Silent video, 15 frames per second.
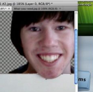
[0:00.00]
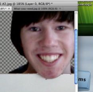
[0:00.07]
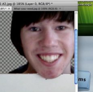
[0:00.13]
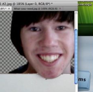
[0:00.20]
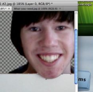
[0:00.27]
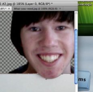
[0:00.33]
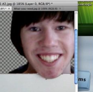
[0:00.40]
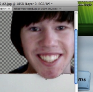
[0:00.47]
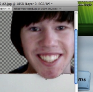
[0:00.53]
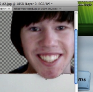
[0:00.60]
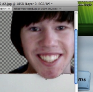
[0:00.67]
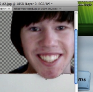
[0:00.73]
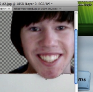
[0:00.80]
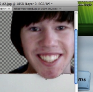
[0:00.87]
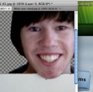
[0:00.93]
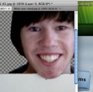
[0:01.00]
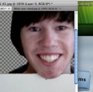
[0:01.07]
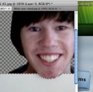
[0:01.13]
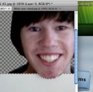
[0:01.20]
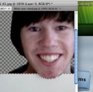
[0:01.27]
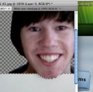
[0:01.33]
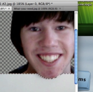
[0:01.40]

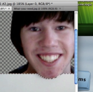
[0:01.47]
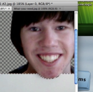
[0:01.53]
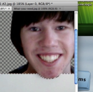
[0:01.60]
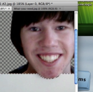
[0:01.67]
[no speech]